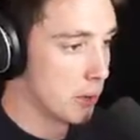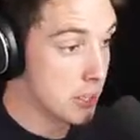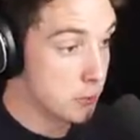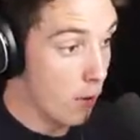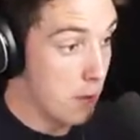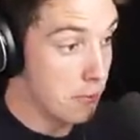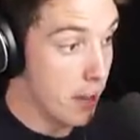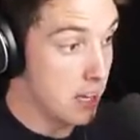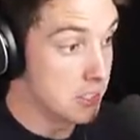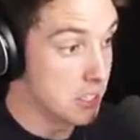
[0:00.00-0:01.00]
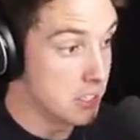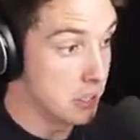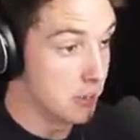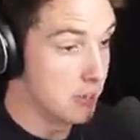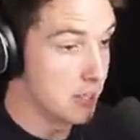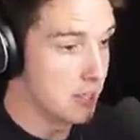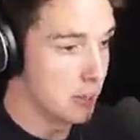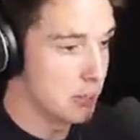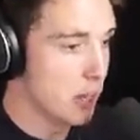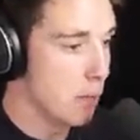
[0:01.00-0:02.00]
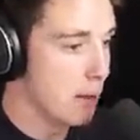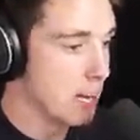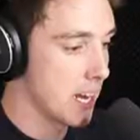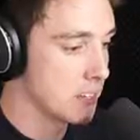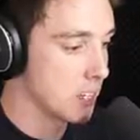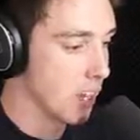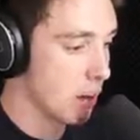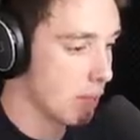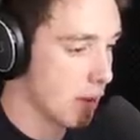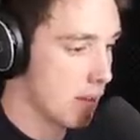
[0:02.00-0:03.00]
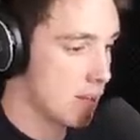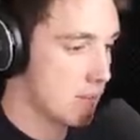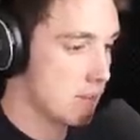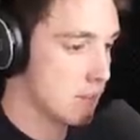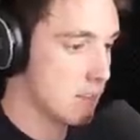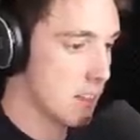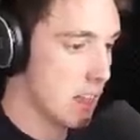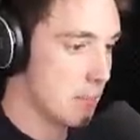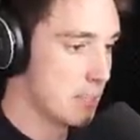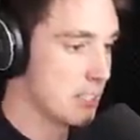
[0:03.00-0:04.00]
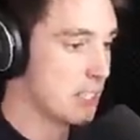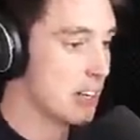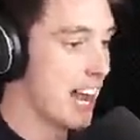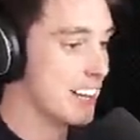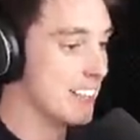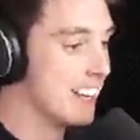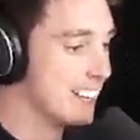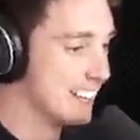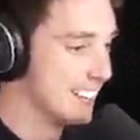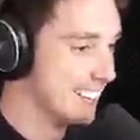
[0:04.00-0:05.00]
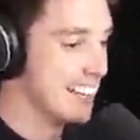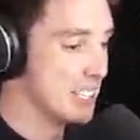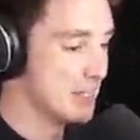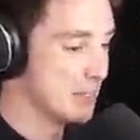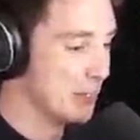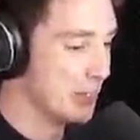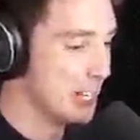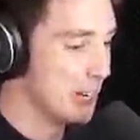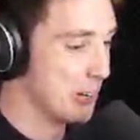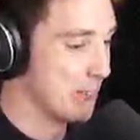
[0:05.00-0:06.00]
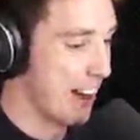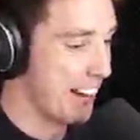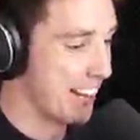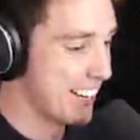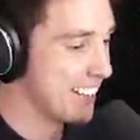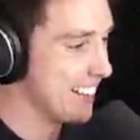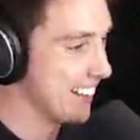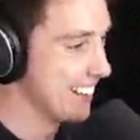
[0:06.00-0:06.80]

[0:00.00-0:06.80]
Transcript: Look, there's 5,000. There's still so many yet to come. But just look at it. It is fully automatic.